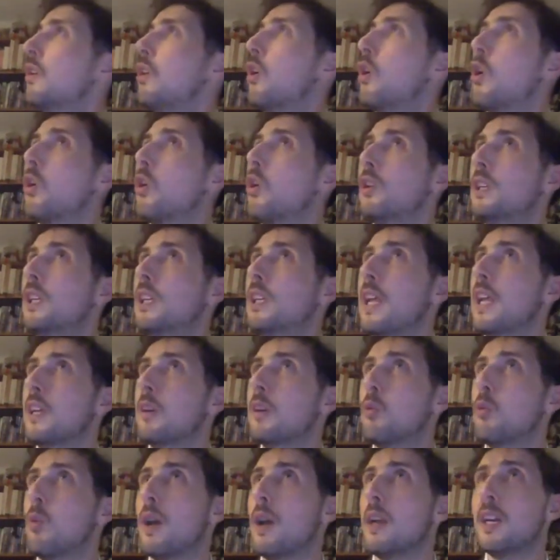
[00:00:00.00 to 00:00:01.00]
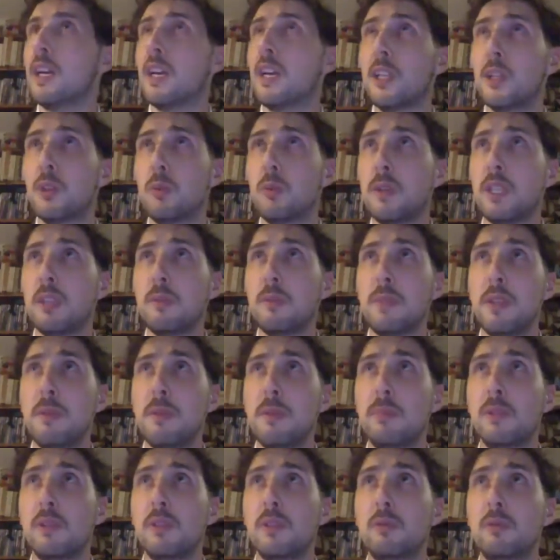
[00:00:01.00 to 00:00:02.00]
only like 100
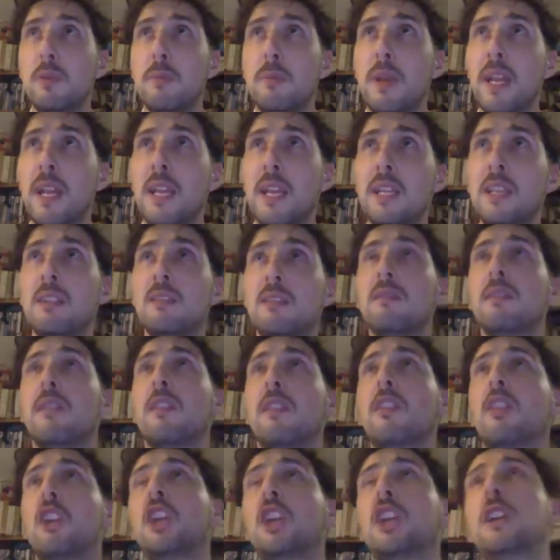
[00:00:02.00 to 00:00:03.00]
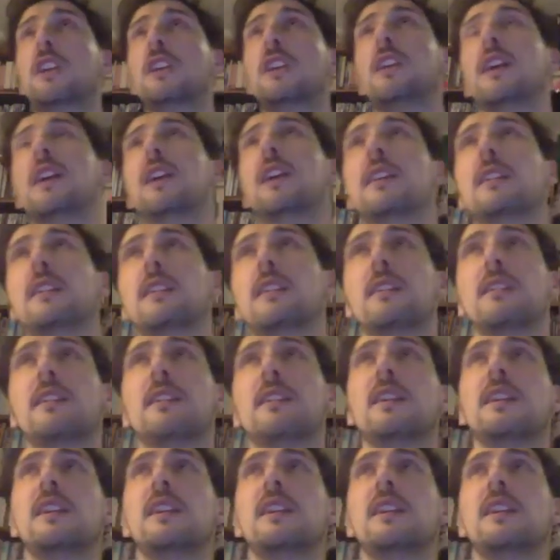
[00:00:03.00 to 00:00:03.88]
people remain there and